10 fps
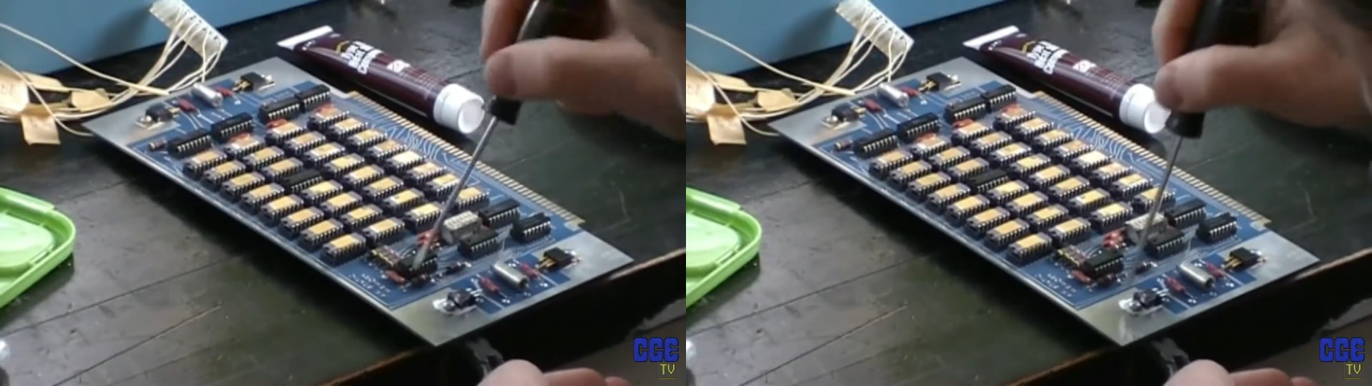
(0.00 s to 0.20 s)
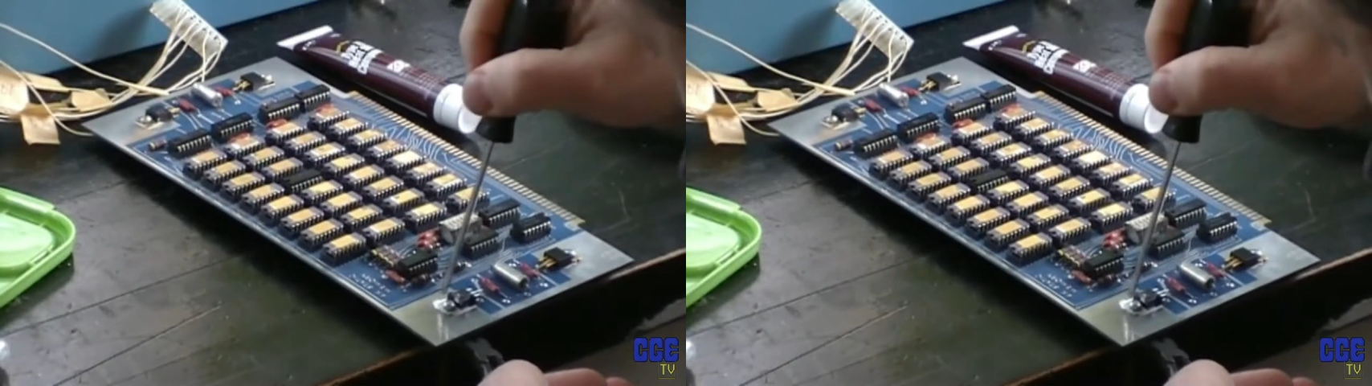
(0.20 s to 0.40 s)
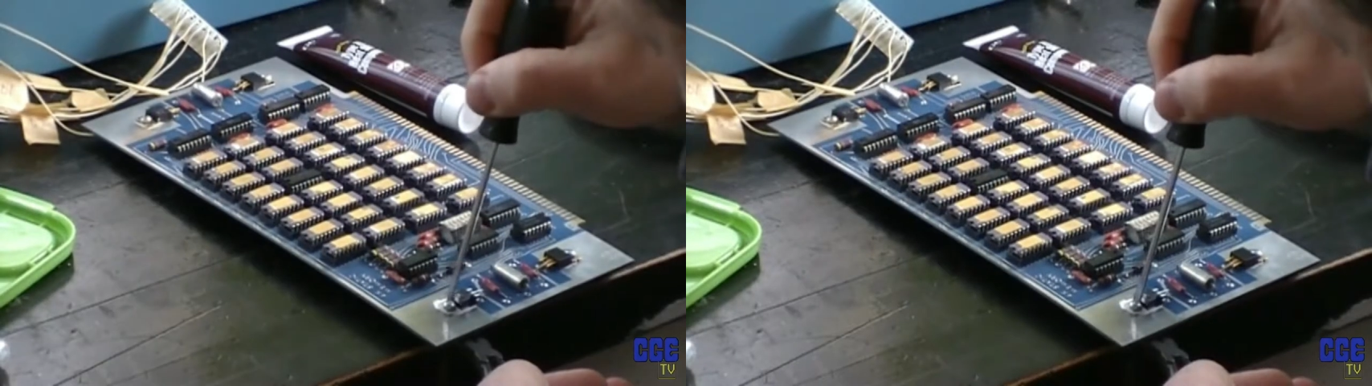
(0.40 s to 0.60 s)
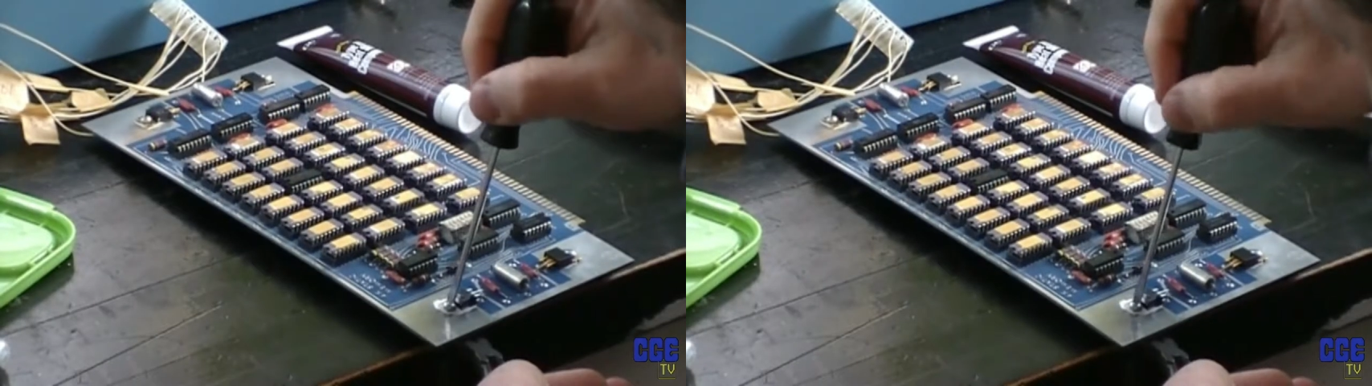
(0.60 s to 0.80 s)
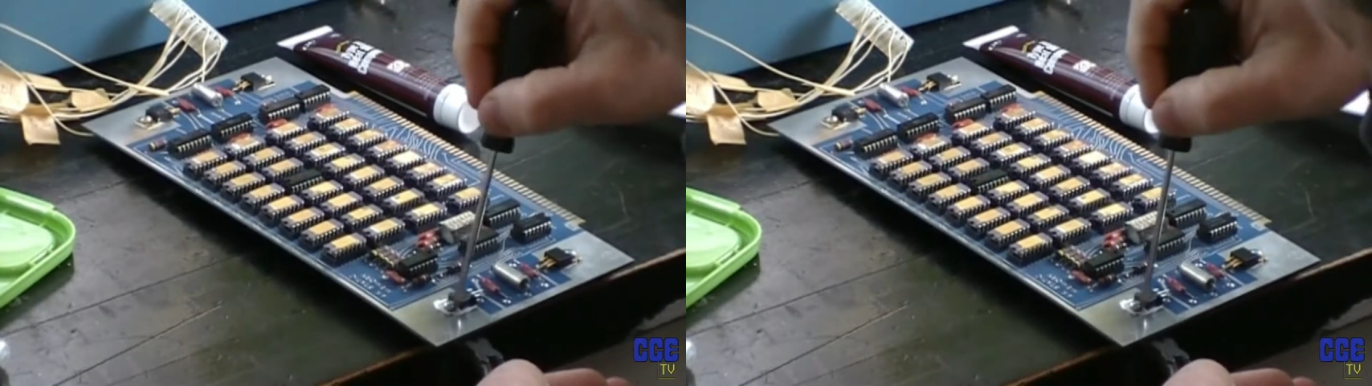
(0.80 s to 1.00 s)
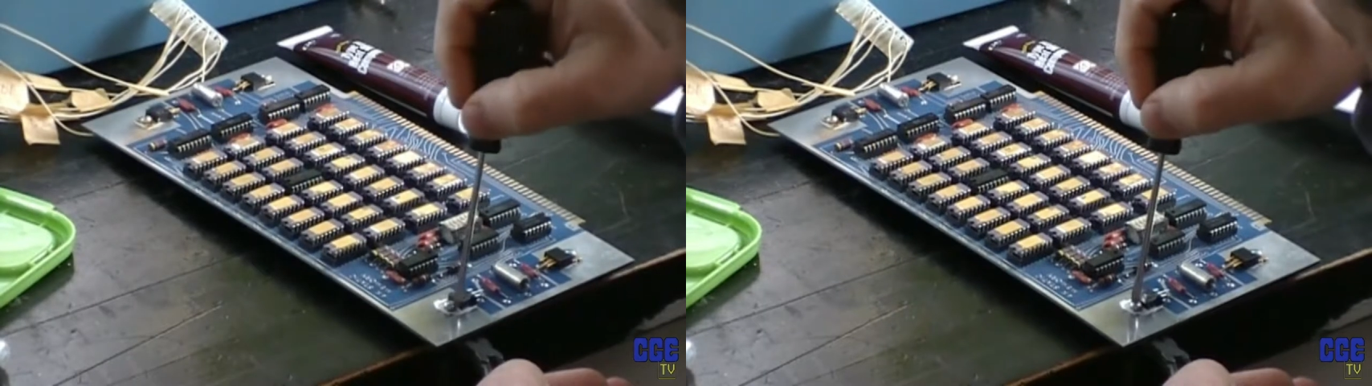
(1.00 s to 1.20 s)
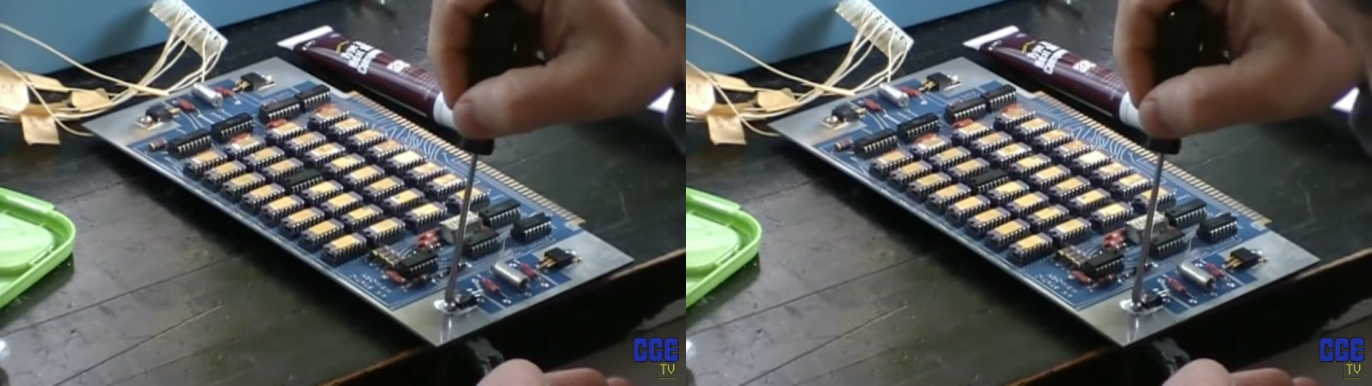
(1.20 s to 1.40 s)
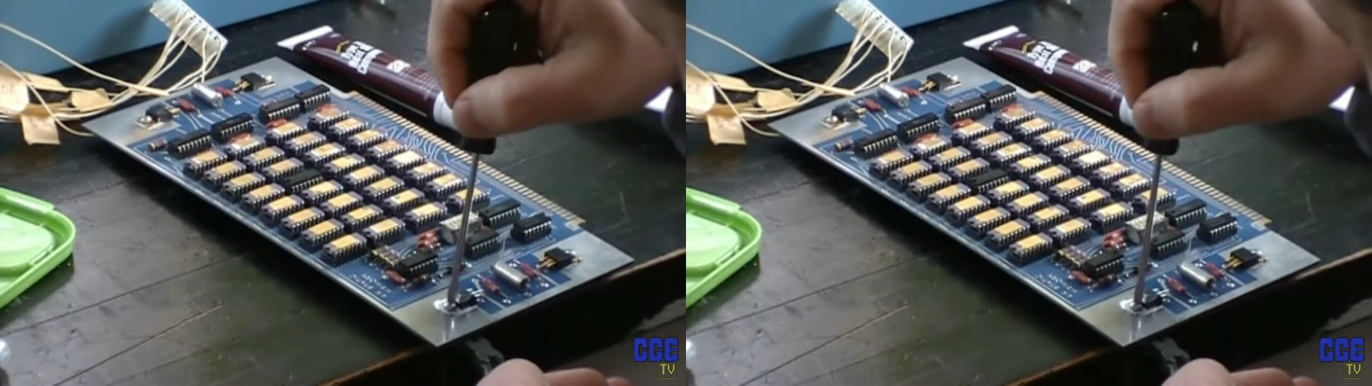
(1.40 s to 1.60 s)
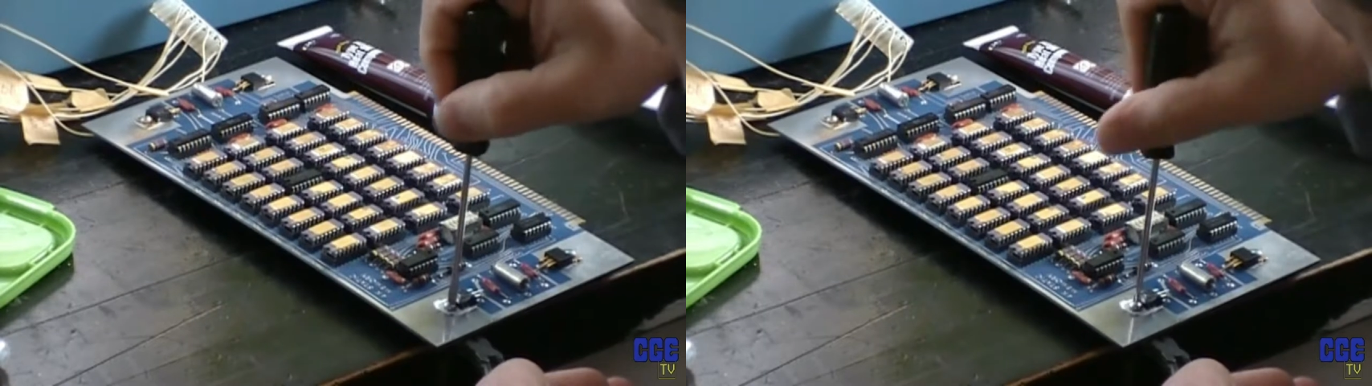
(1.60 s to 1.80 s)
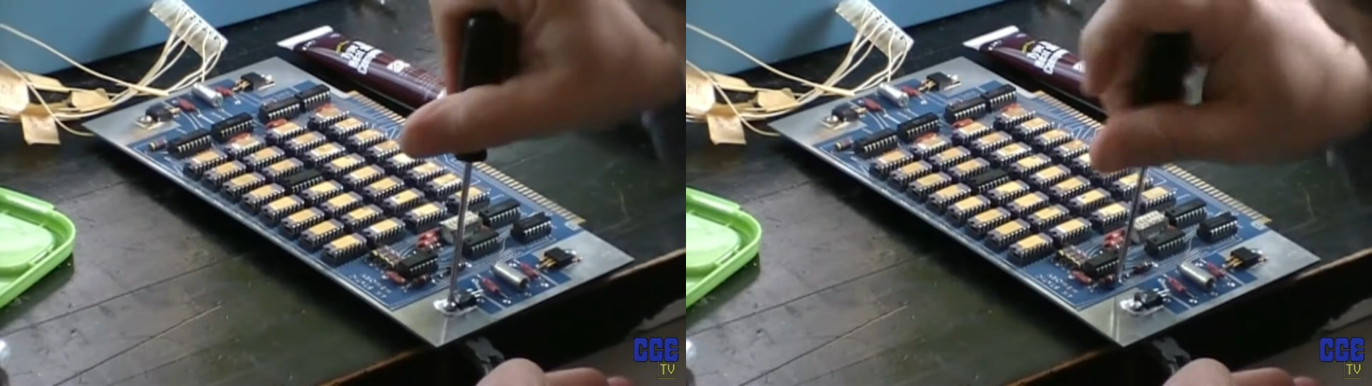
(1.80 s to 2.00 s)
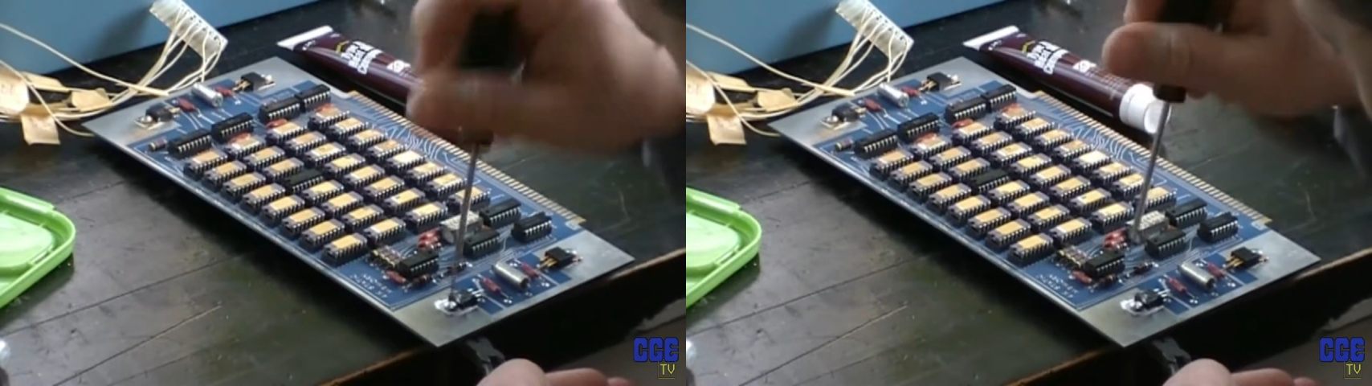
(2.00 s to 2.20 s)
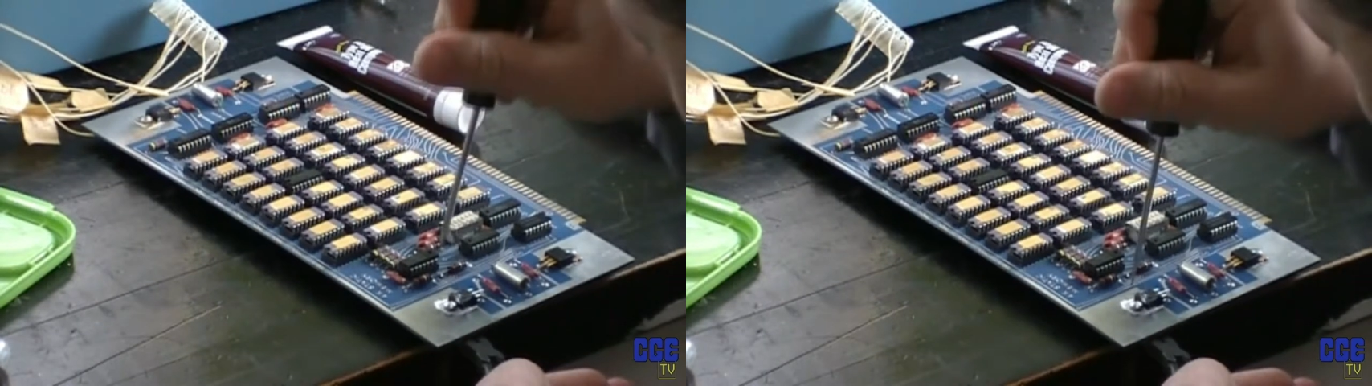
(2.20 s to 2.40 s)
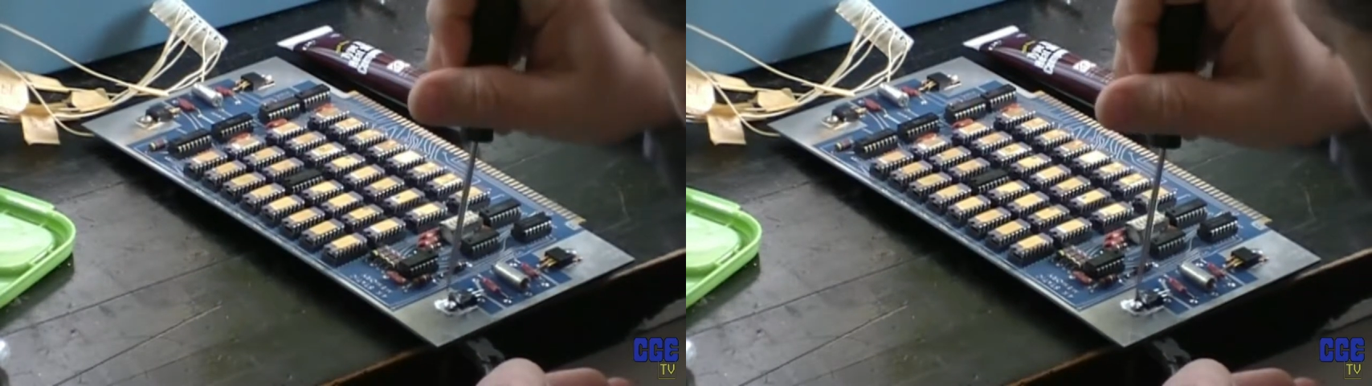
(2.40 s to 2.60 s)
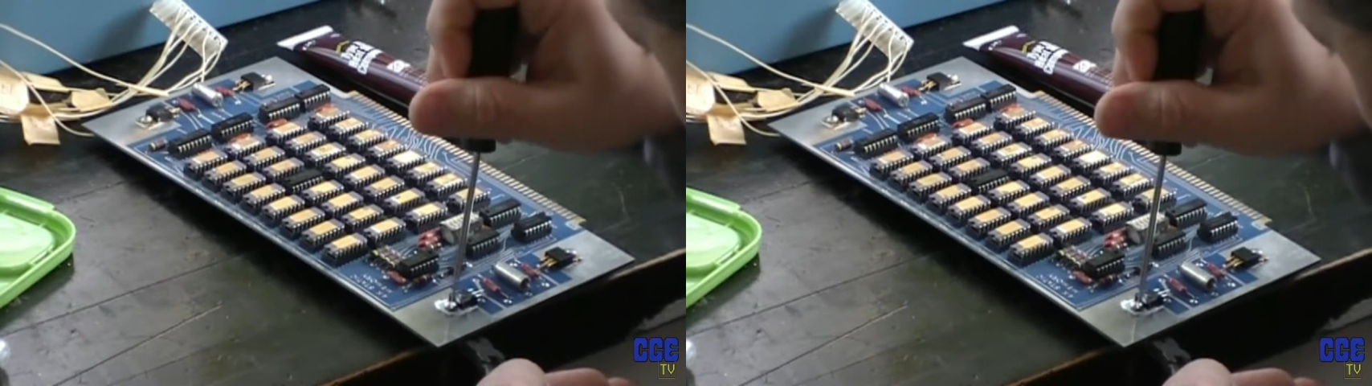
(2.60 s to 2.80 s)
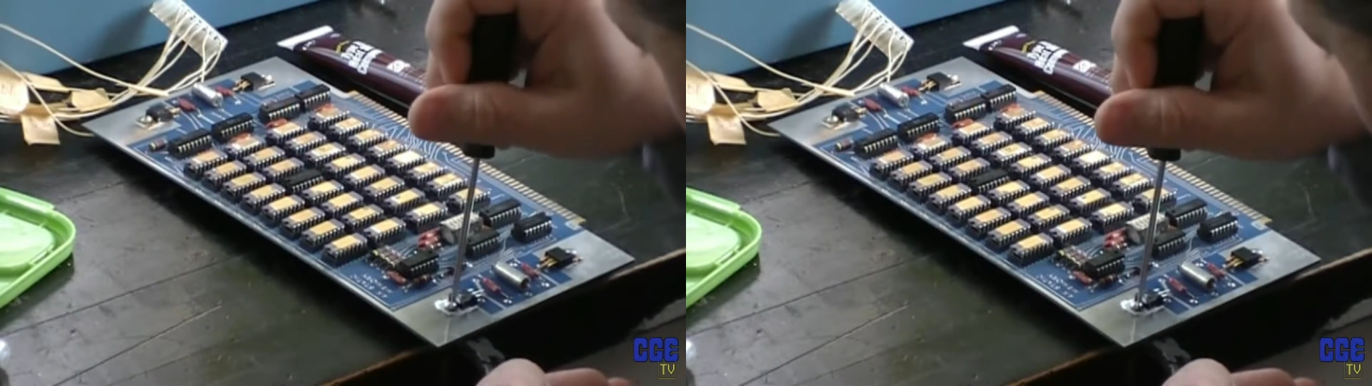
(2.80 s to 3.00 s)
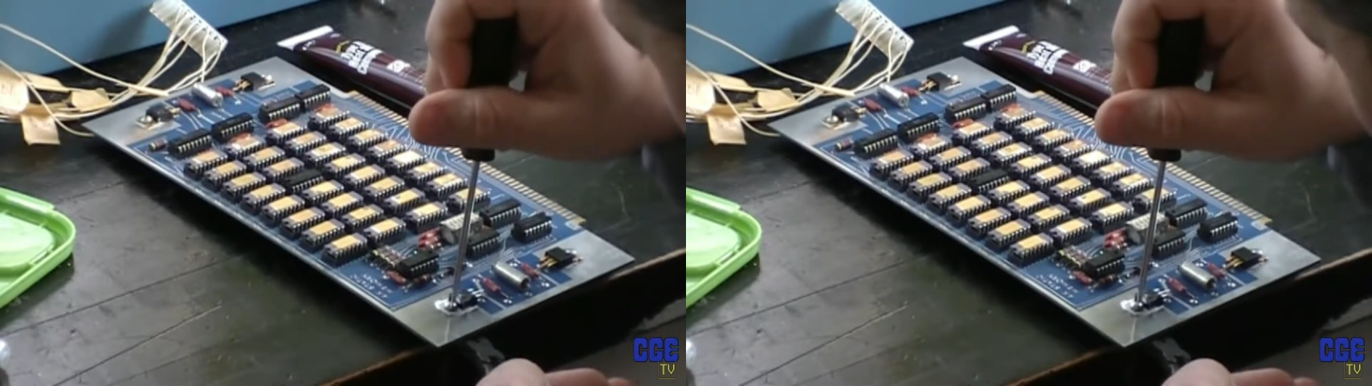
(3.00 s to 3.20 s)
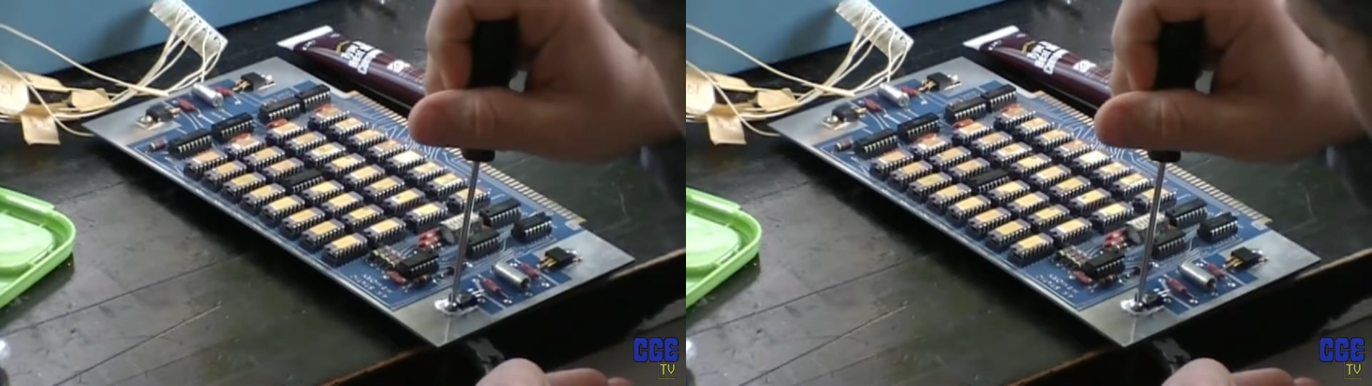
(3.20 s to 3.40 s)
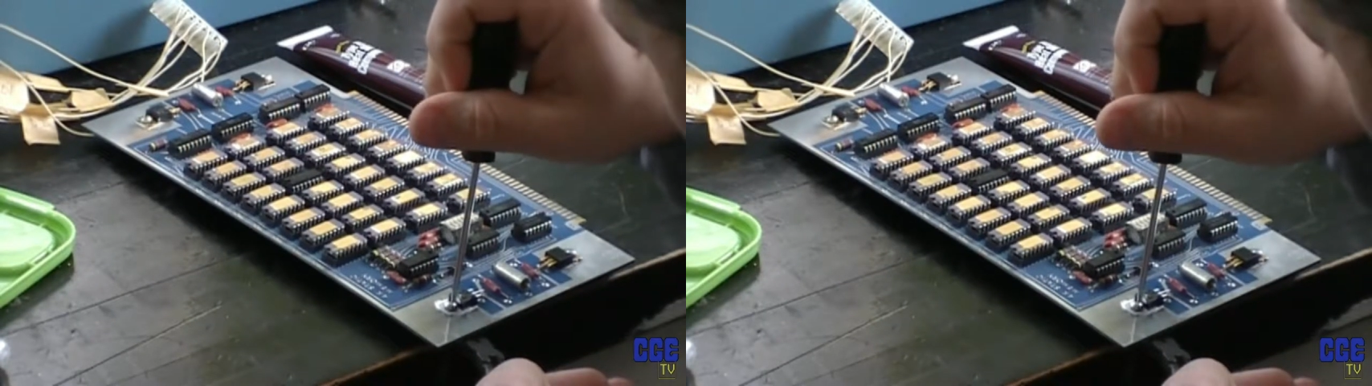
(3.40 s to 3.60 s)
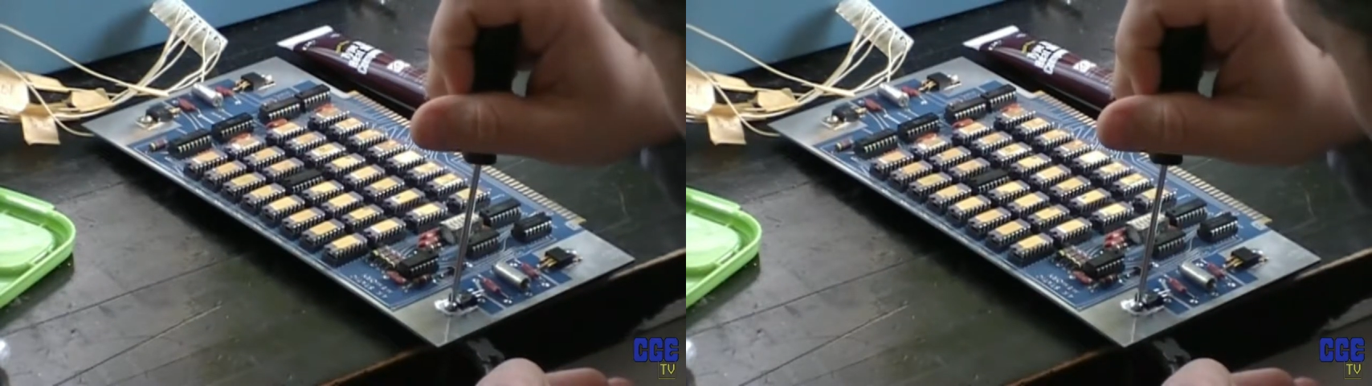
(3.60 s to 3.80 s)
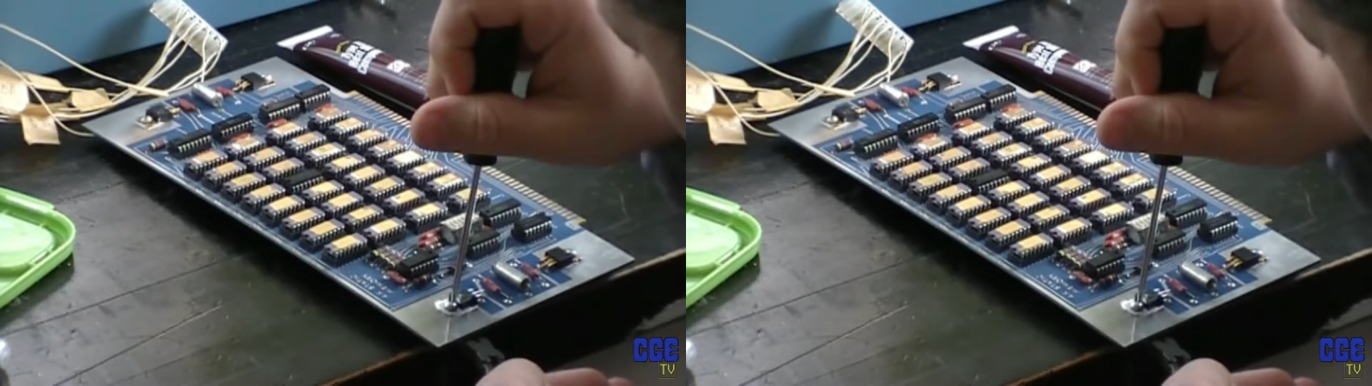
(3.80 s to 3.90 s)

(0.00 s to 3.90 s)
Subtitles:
(no speaker visible)